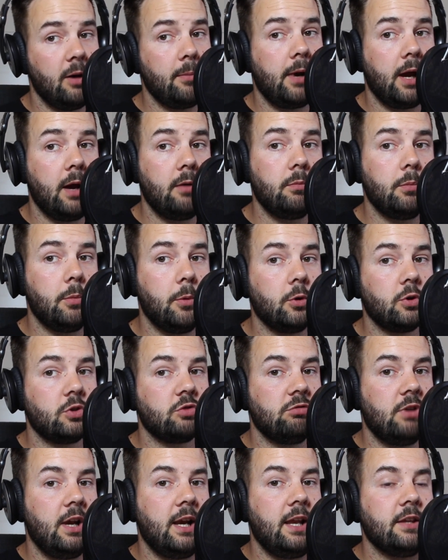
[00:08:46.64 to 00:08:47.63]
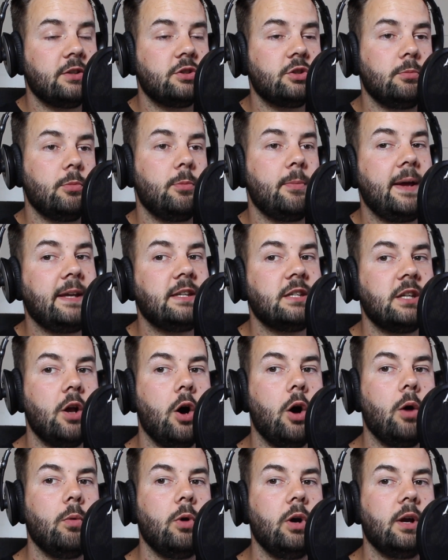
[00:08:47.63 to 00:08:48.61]
Realmgate books, really, there's some amazing
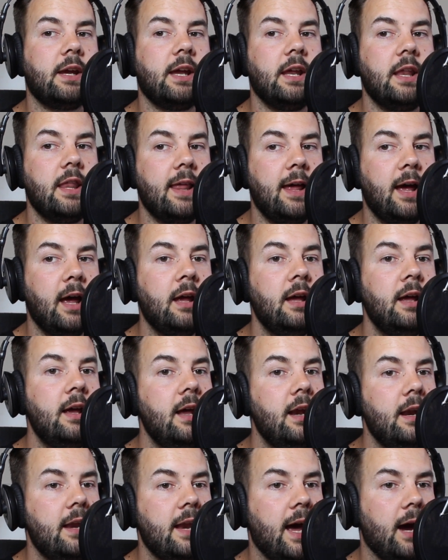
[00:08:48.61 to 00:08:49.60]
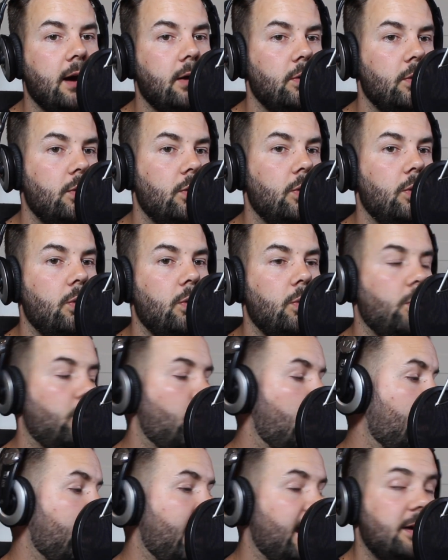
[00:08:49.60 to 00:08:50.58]
artwork in there. Now,
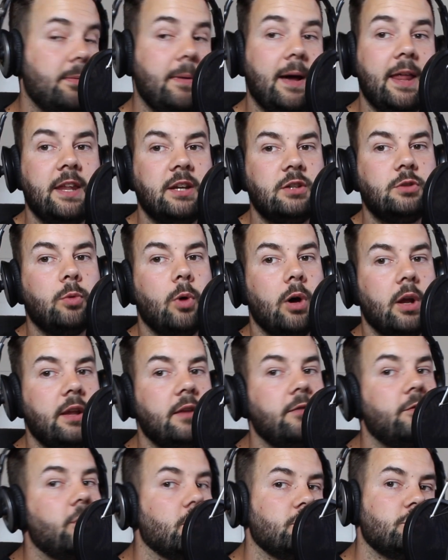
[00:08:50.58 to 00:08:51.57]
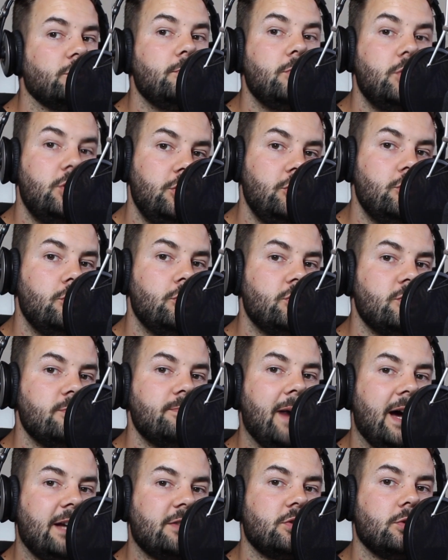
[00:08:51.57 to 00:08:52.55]
what I like about this one, they've got some huge
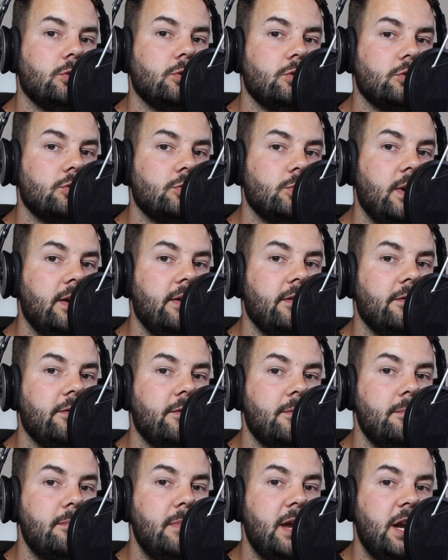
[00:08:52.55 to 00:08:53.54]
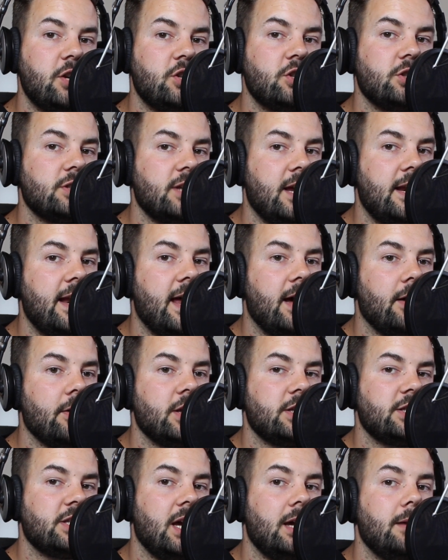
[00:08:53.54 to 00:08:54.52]
battles with miniatures laid out on
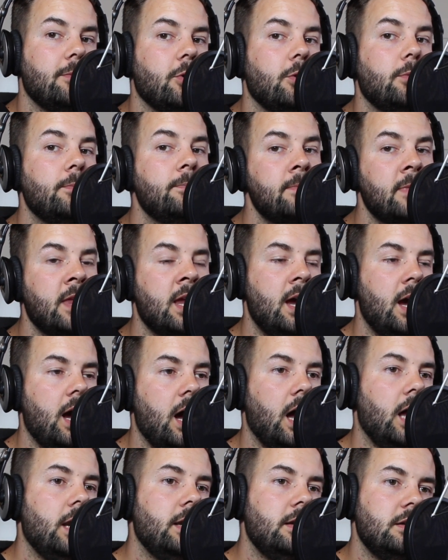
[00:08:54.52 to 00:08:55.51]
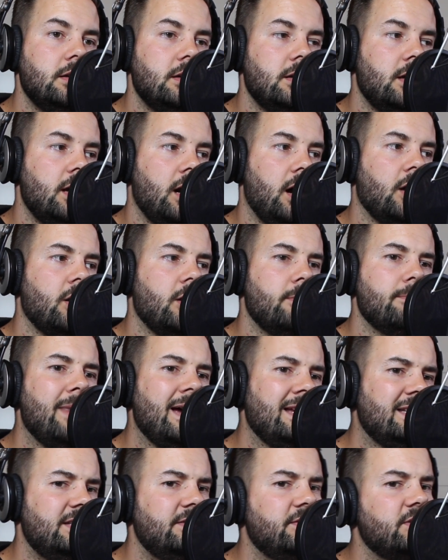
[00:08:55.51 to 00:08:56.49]
the table, and on a
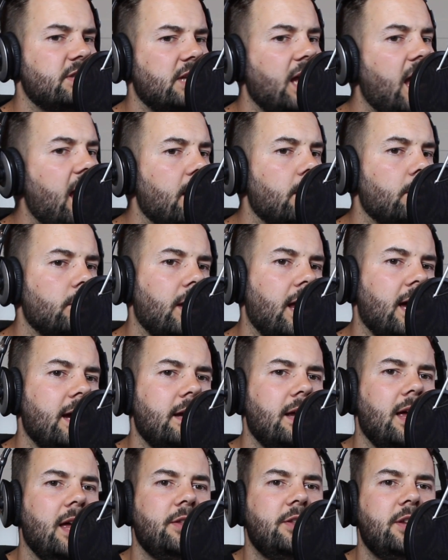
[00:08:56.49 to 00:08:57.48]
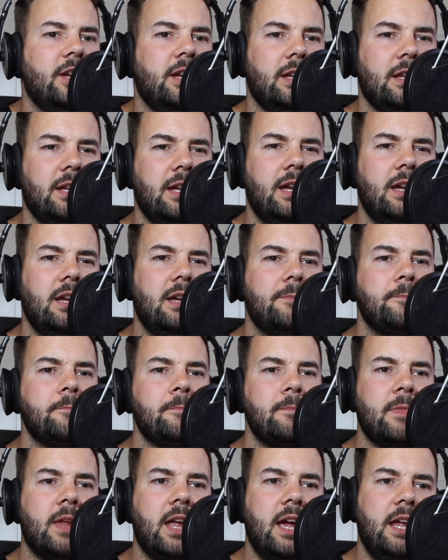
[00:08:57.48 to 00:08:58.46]
massive scale. Like, I think
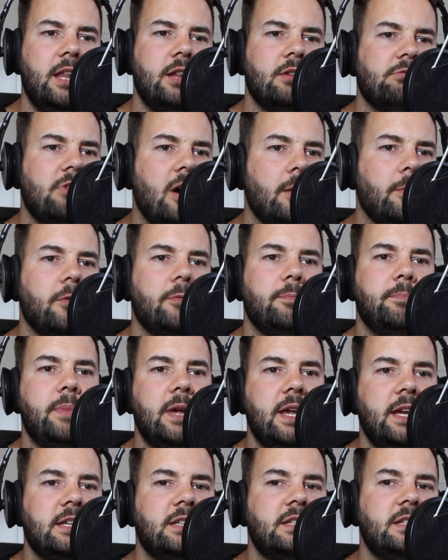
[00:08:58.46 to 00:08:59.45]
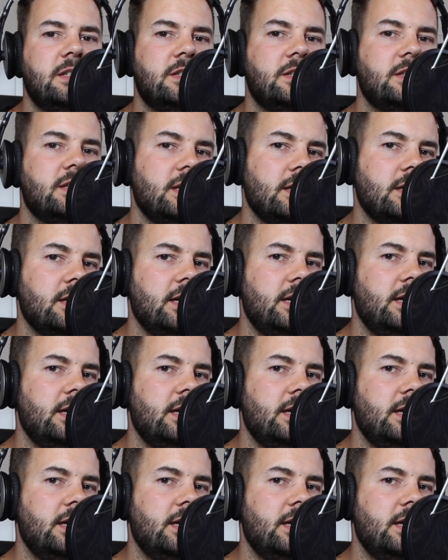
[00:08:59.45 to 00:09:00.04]
in the Realm of Beasts,